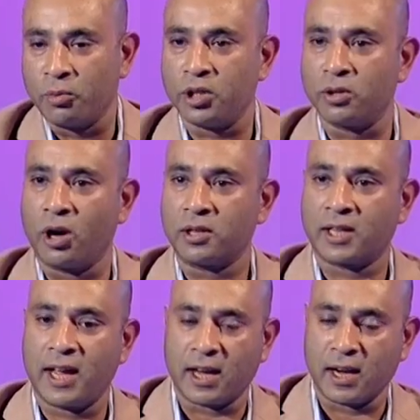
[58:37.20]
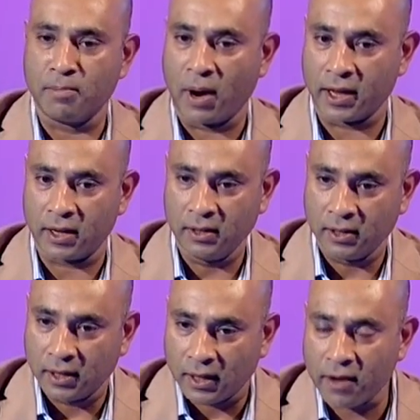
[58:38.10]
We do not take any money.
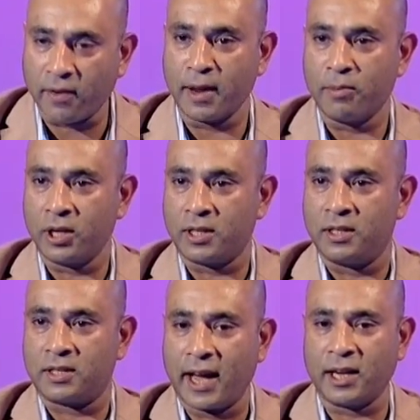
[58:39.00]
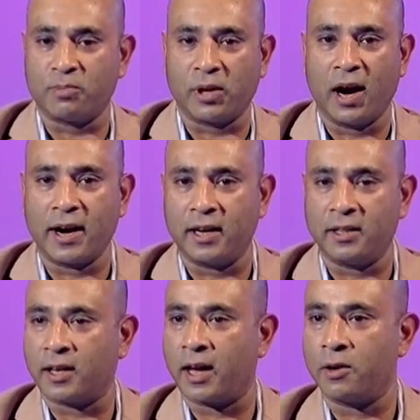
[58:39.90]
If anybody takes behind
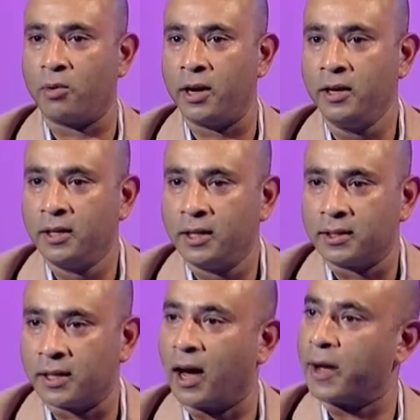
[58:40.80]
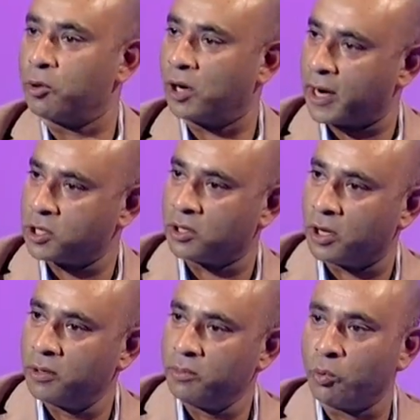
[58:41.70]
anything, anyone, then I would like to
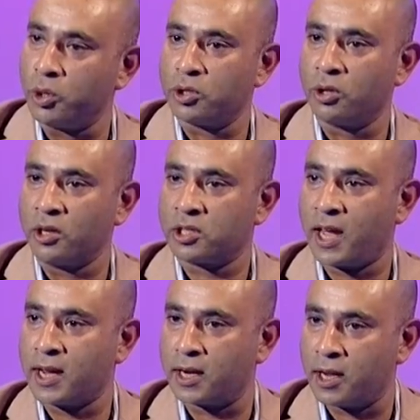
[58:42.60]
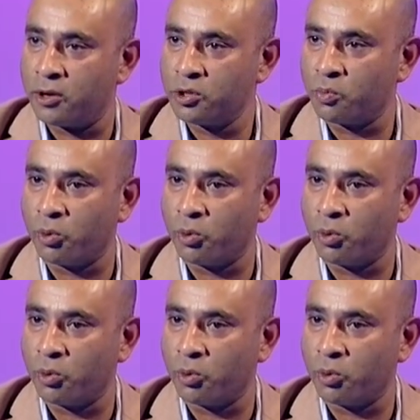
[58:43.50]
know. We do not take a news.